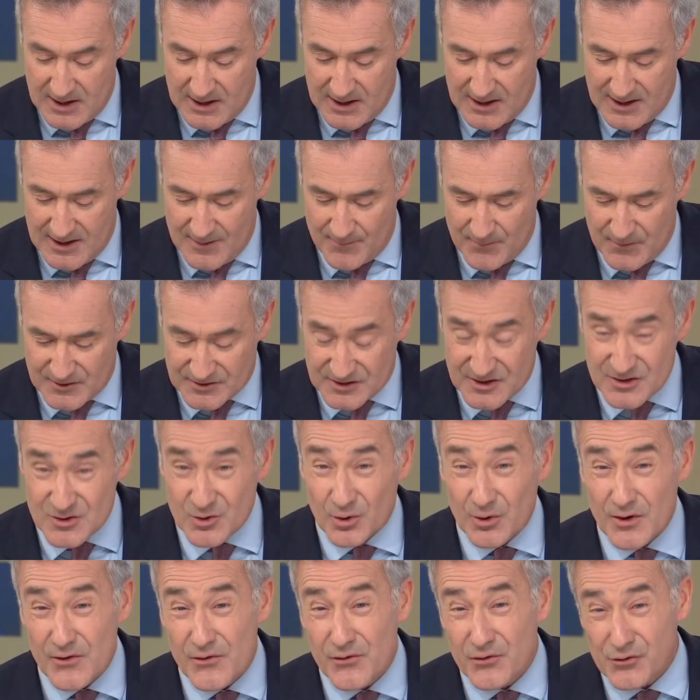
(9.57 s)
Uh, it's a
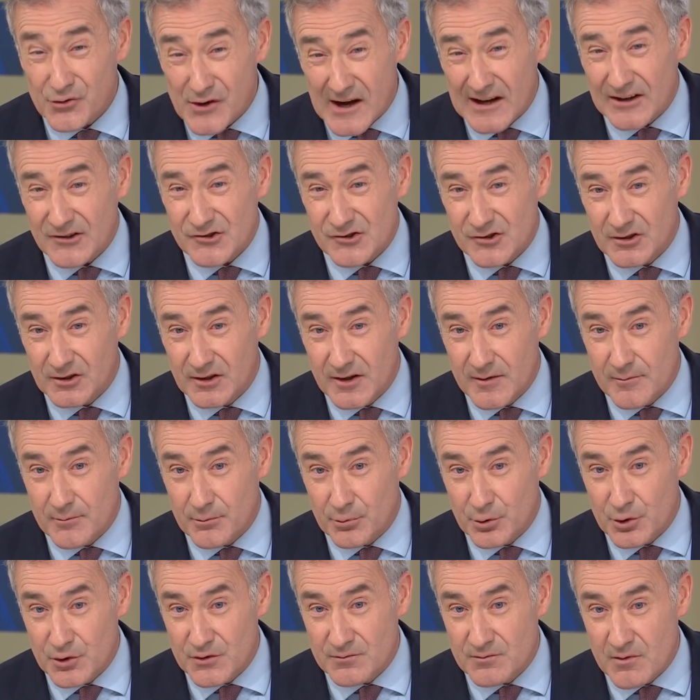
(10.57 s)
story of fractional
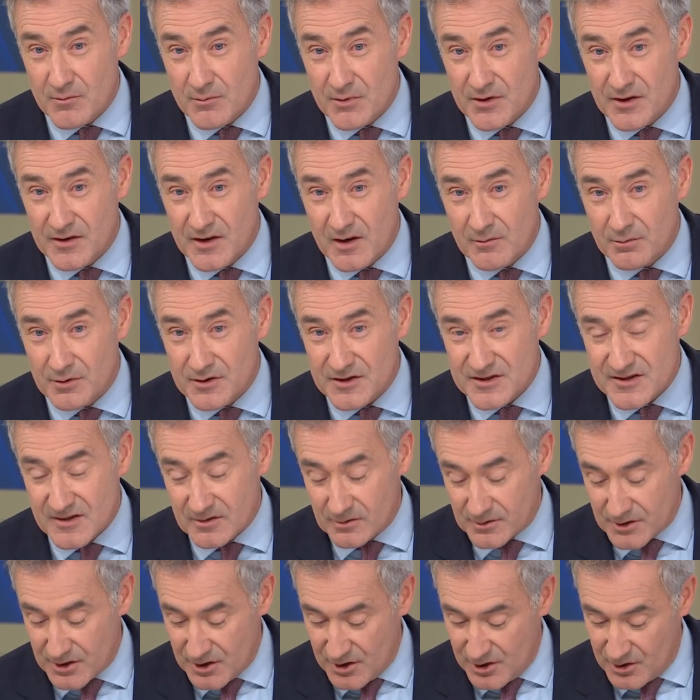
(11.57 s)
improvement, but the number is
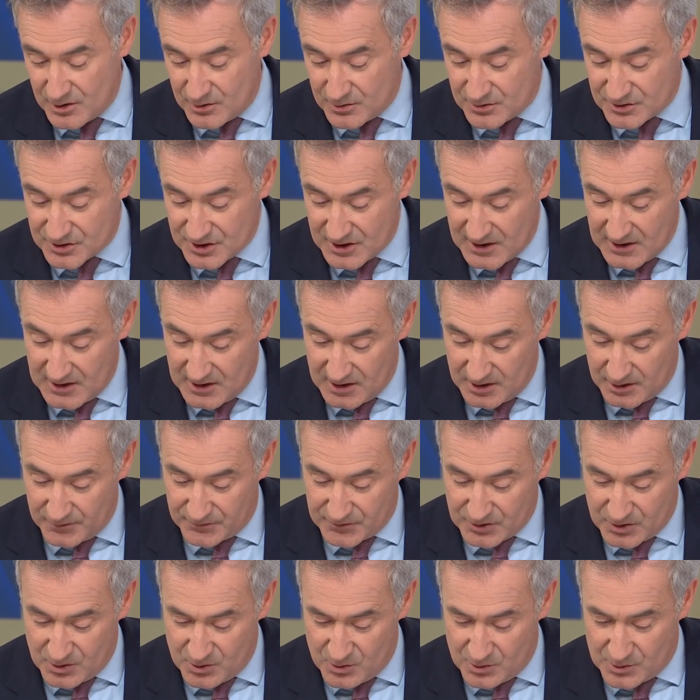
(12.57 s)
still huge,
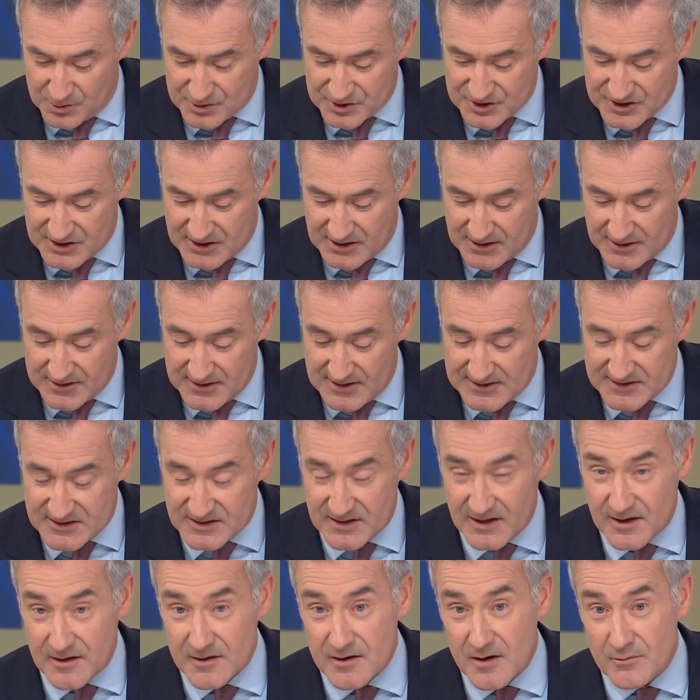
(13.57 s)
of course. Uh,
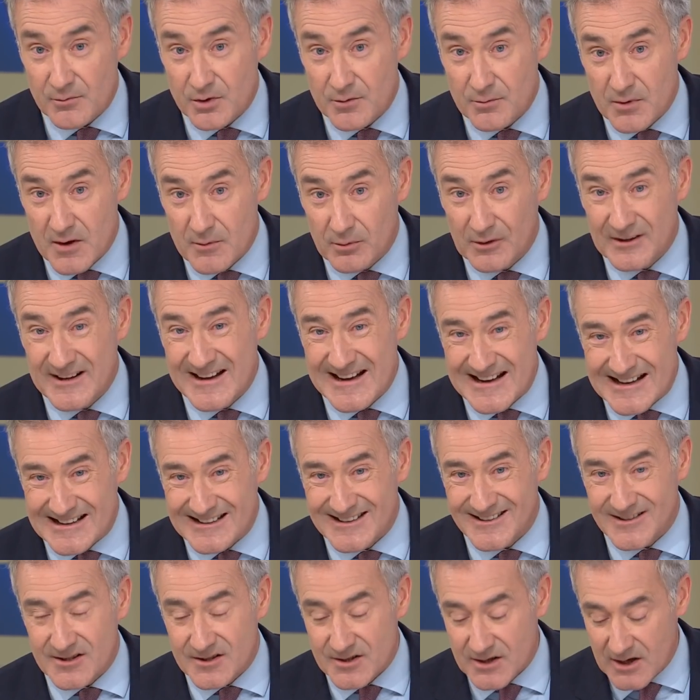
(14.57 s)
yesterday, the number of people in
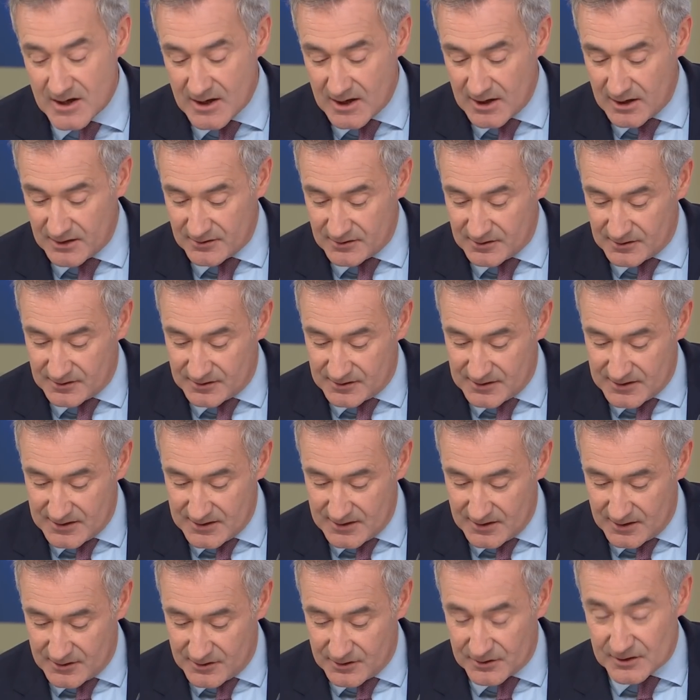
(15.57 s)
England that,
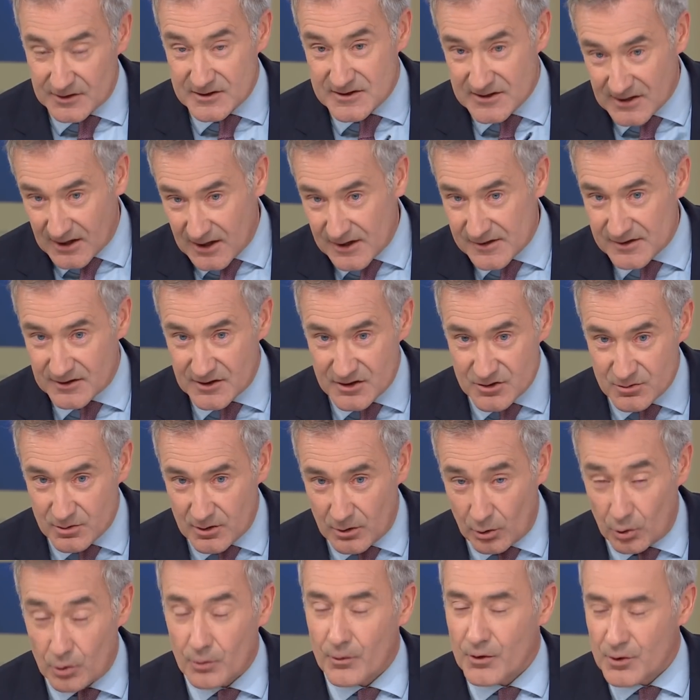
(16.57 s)
the, that had died in a
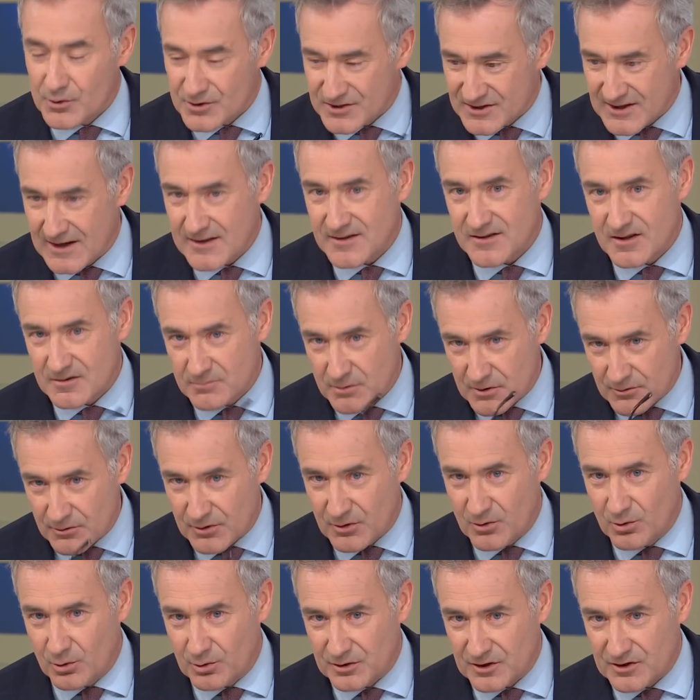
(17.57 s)
or whose deaths had been
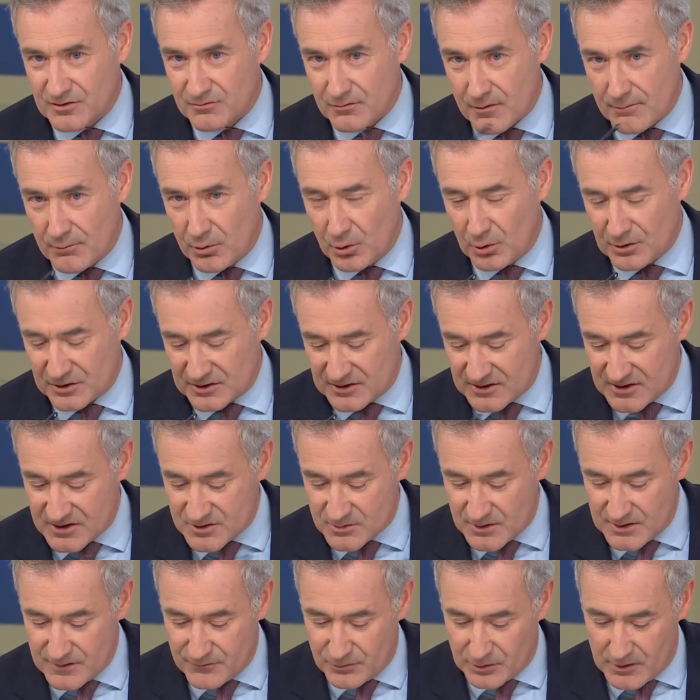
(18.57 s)
recorded and reported in a
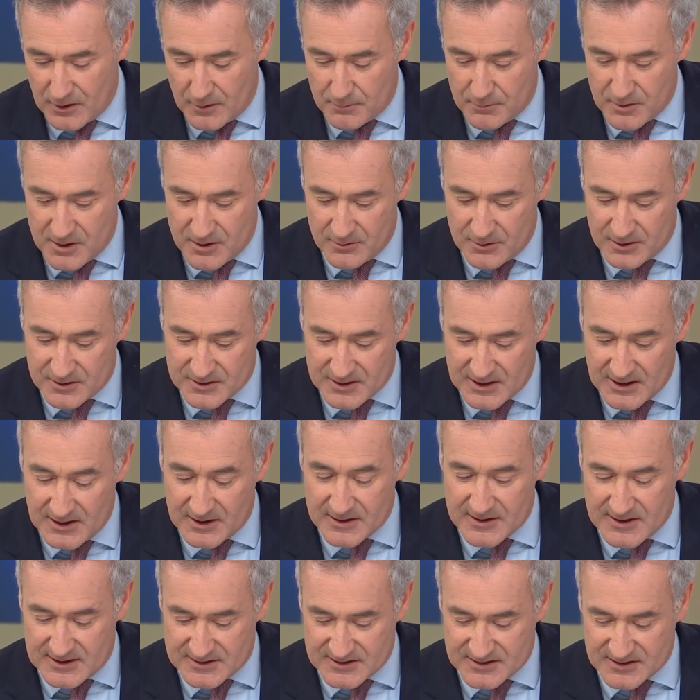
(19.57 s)
24 hour period
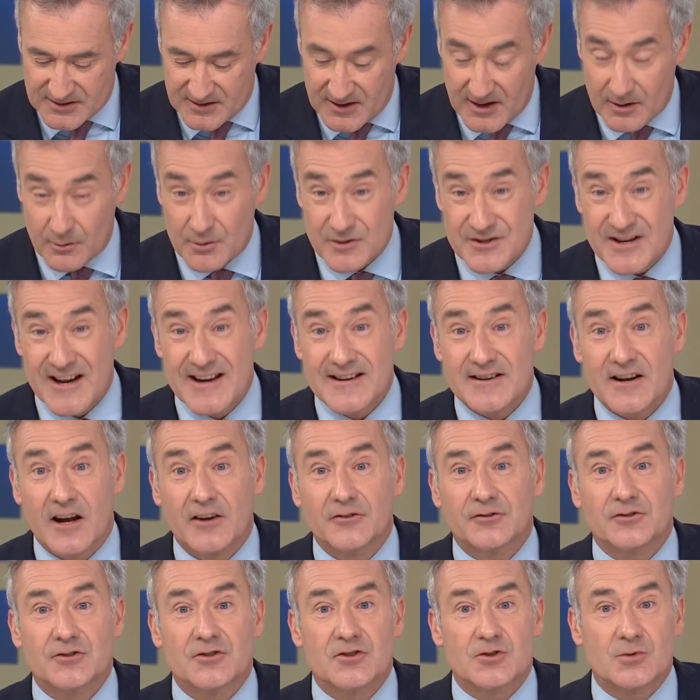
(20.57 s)
yesterday was
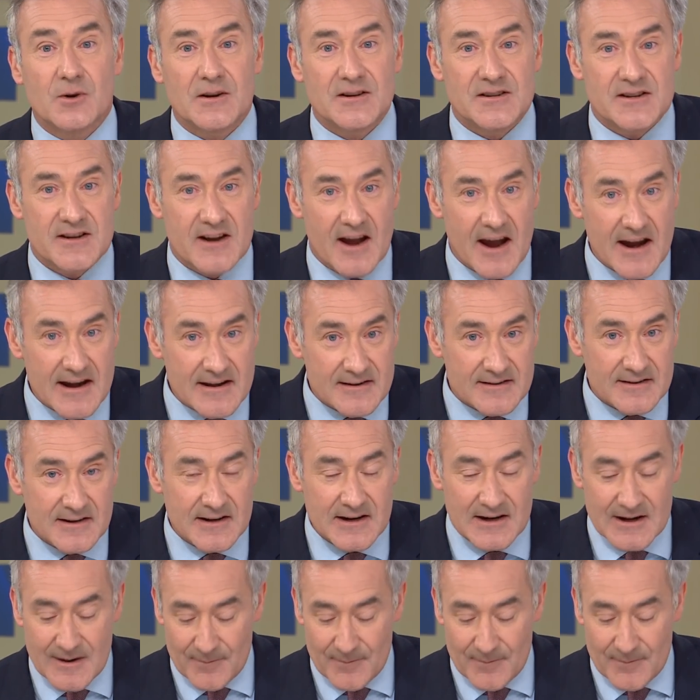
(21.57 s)
828.